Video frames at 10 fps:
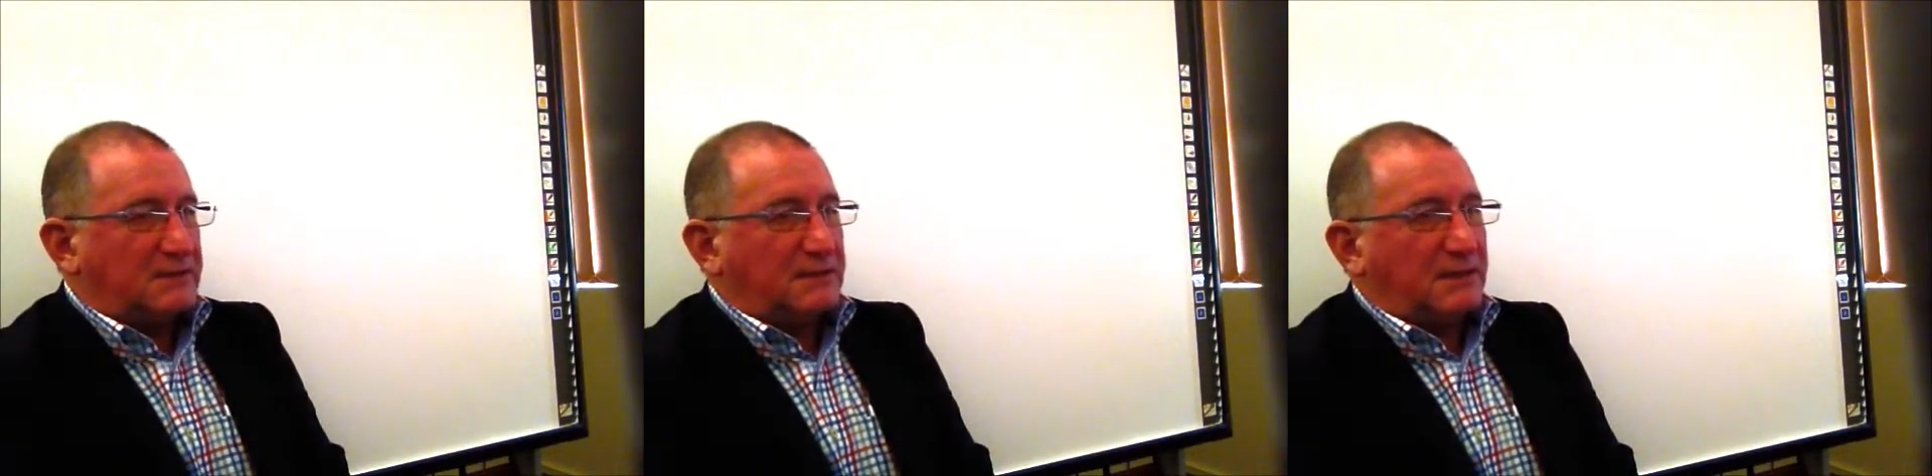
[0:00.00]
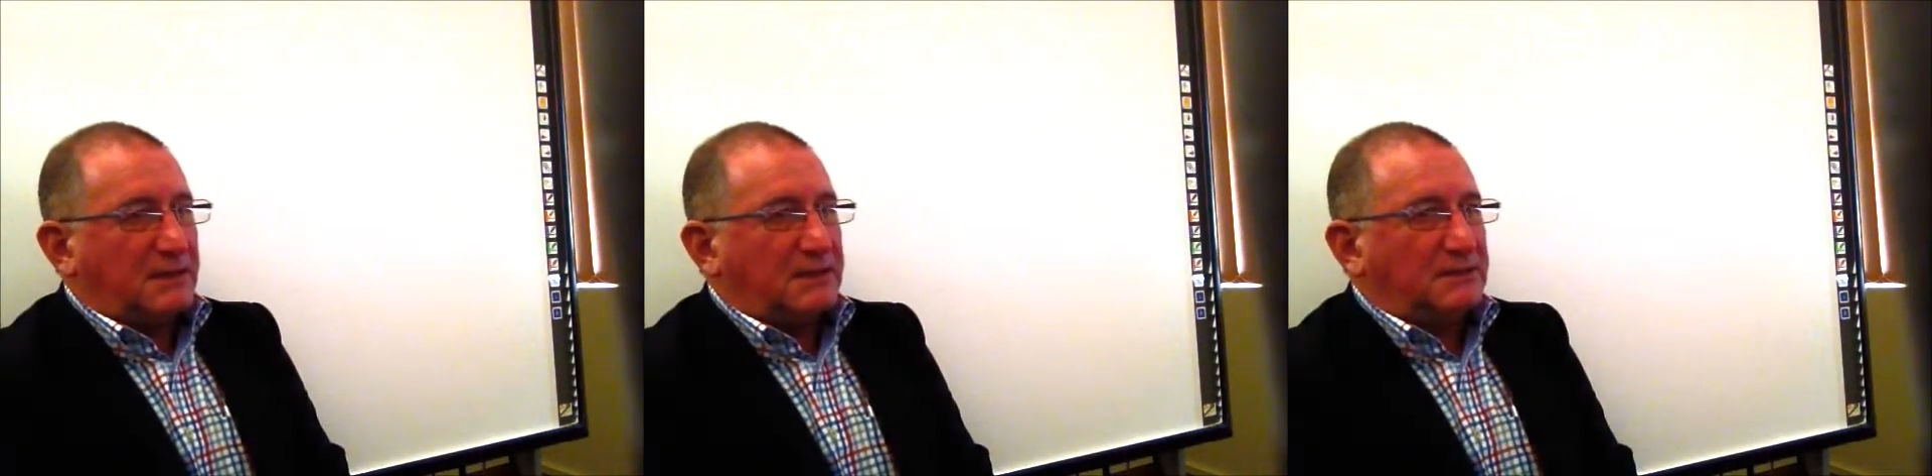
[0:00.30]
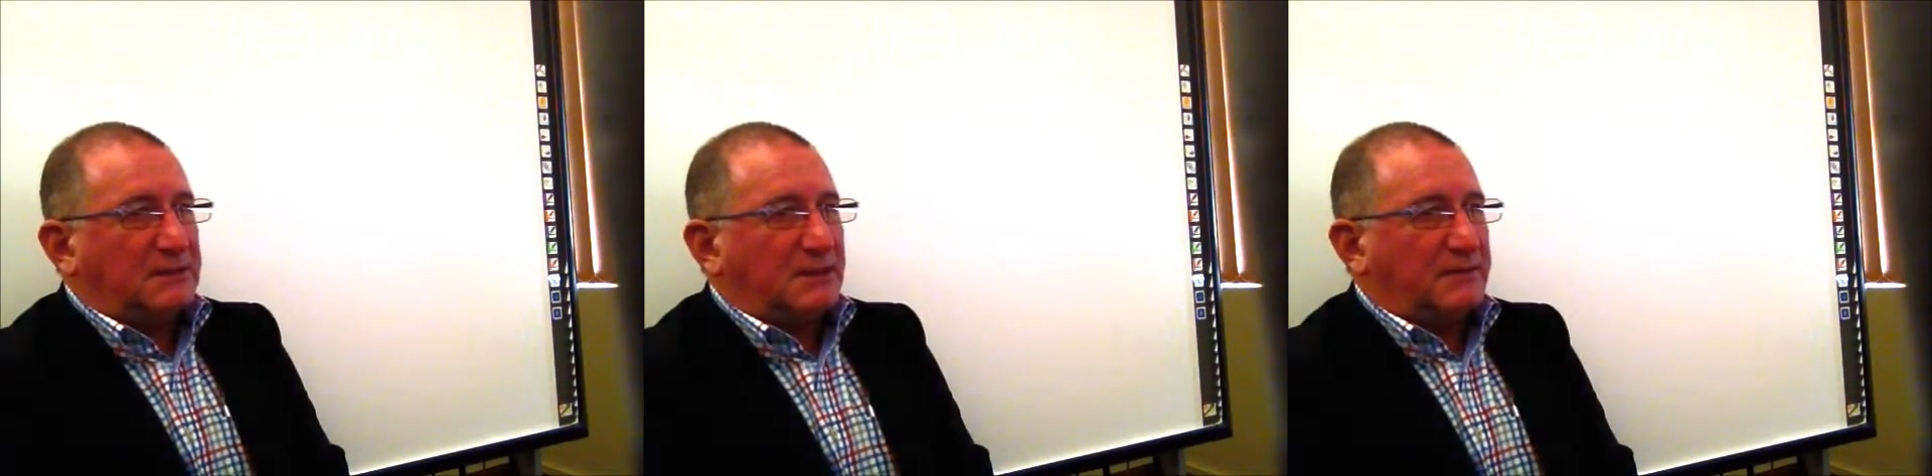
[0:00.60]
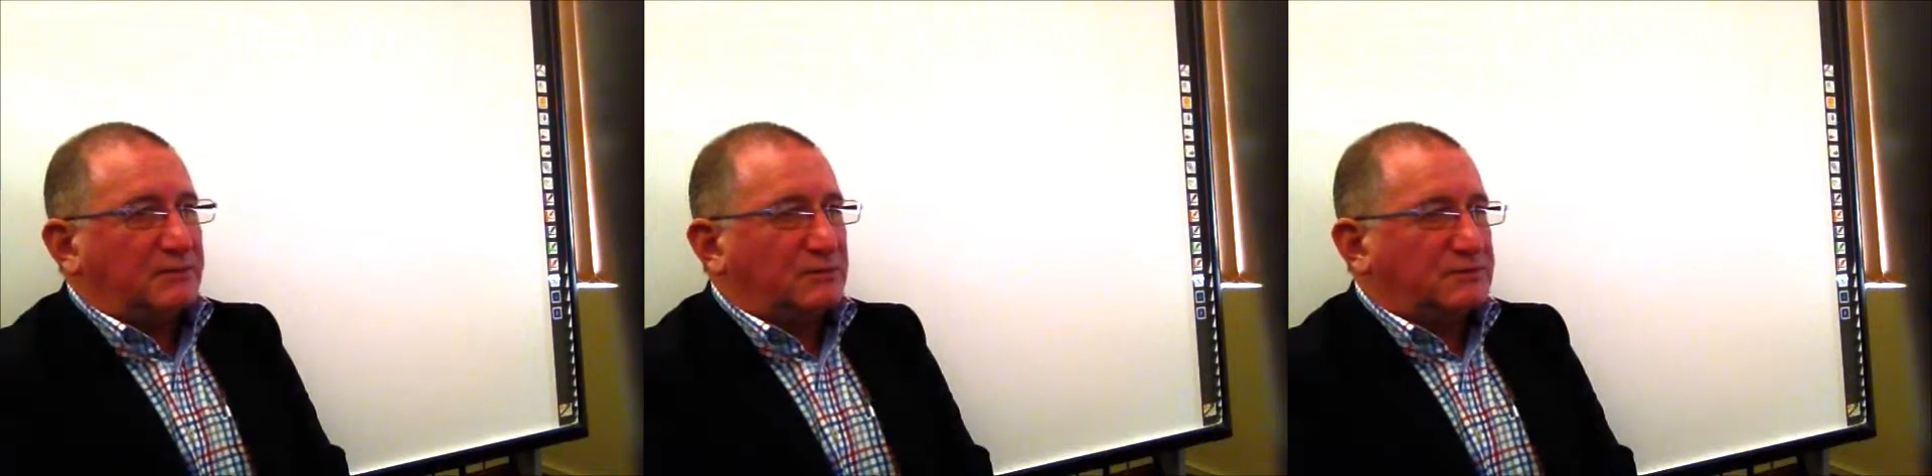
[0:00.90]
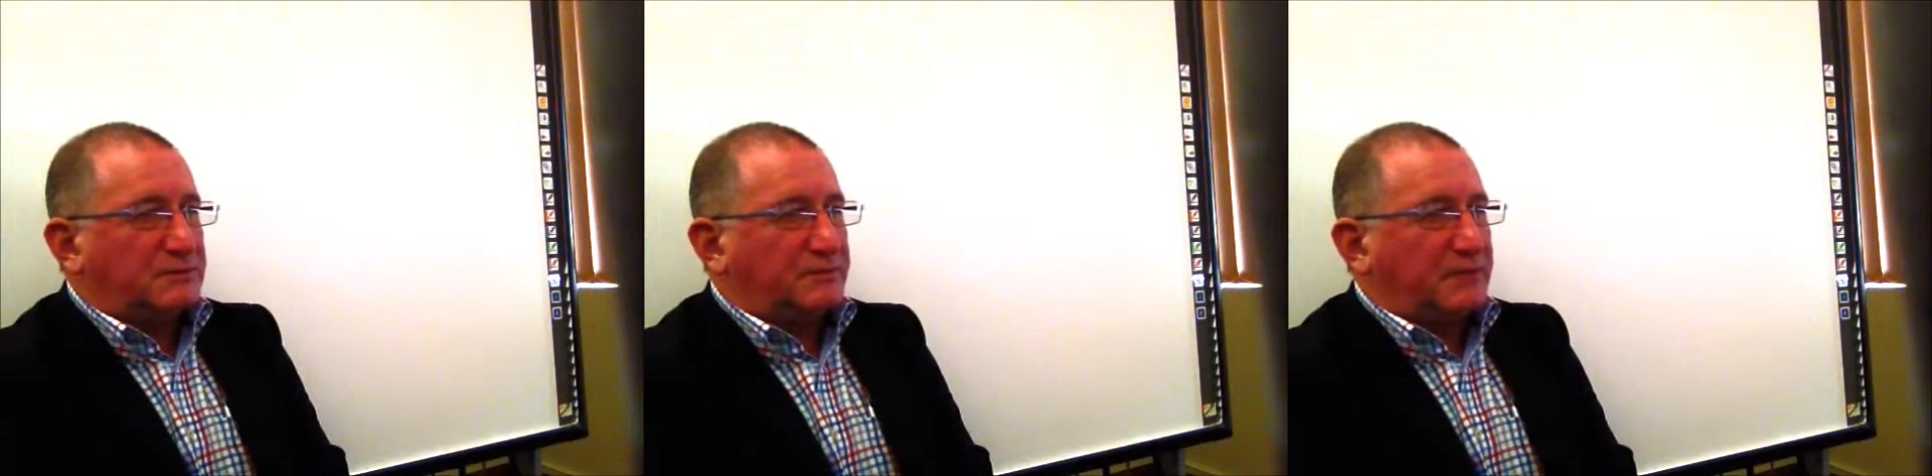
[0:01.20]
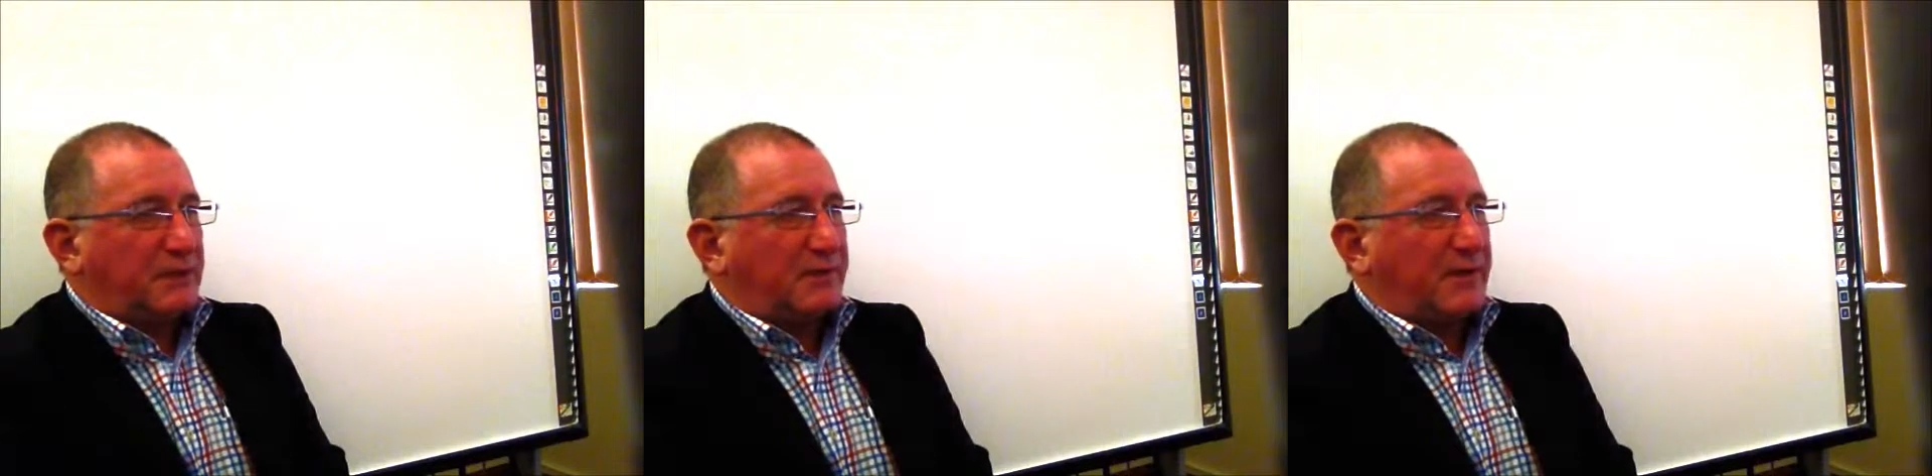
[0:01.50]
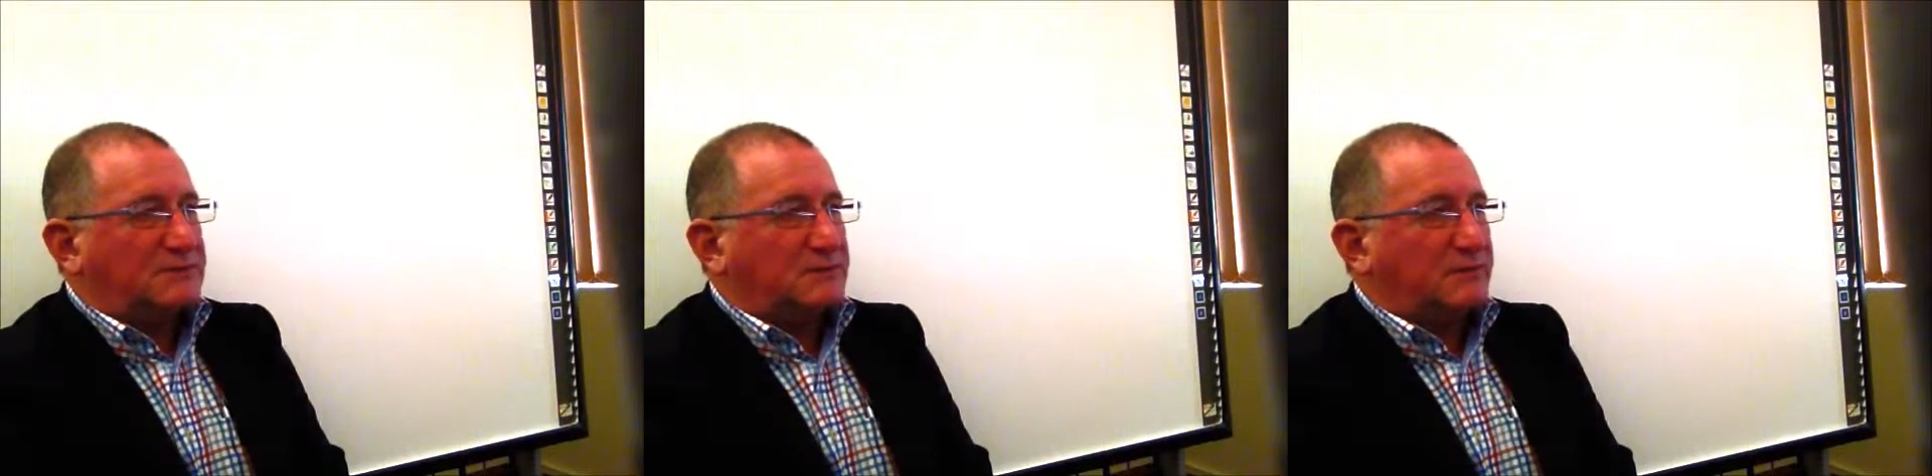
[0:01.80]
and Dorset piggybacks on the